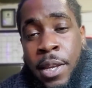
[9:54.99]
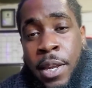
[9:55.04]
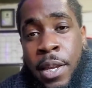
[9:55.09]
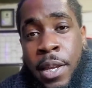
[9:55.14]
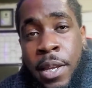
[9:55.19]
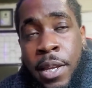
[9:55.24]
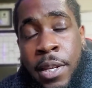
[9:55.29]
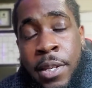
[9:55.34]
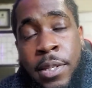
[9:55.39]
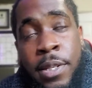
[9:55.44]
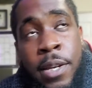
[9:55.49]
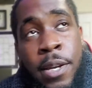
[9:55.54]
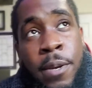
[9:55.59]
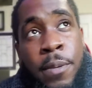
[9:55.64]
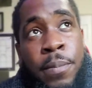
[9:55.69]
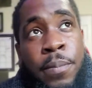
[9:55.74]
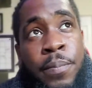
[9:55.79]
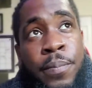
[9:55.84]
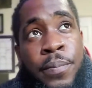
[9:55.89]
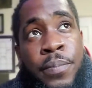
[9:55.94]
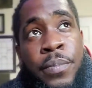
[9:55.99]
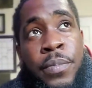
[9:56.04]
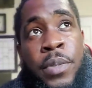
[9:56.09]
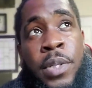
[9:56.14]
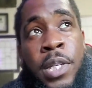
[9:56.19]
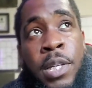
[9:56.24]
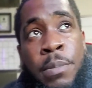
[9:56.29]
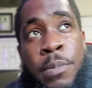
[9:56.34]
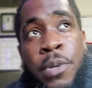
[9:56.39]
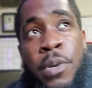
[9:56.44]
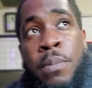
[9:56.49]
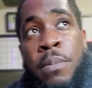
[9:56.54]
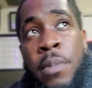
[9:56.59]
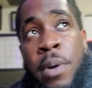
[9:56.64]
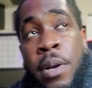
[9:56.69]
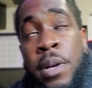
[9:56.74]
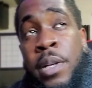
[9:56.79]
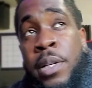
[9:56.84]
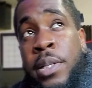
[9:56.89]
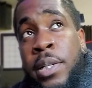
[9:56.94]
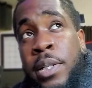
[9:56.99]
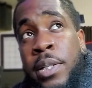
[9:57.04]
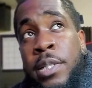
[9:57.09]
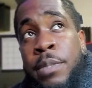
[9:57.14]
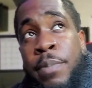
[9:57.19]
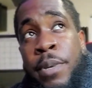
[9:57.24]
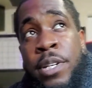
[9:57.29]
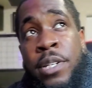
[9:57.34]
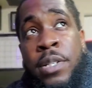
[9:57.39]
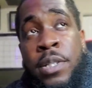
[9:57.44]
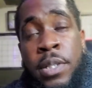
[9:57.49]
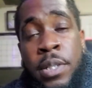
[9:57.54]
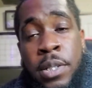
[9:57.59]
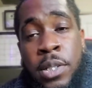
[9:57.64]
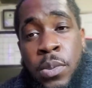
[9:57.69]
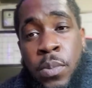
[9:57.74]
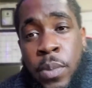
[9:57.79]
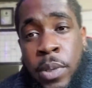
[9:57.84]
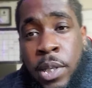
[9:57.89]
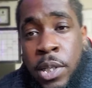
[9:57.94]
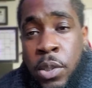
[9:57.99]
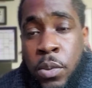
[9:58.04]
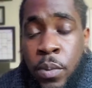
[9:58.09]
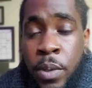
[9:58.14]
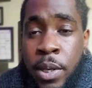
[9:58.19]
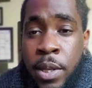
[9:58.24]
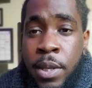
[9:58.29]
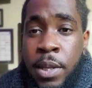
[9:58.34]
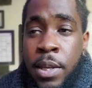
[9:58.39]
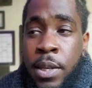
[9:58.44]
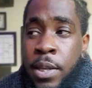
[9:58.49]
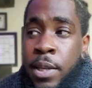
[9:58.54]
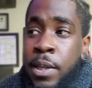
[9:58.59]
and email marketing, especially in 2020,